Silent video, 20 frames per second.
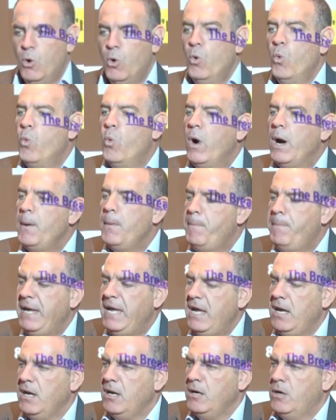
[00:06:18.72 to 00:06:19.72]
were
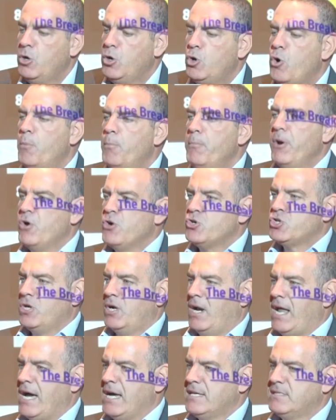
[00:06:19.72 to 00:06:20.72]
being
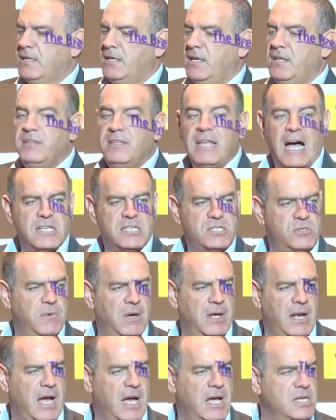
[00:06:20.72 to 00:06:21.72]
commercialized and
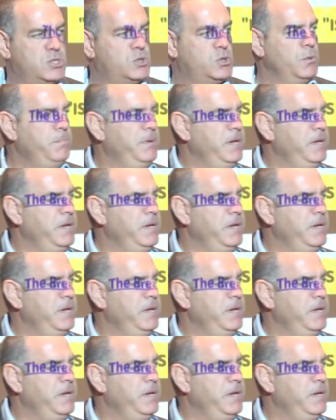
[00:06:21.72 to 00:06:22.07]
industrialized to be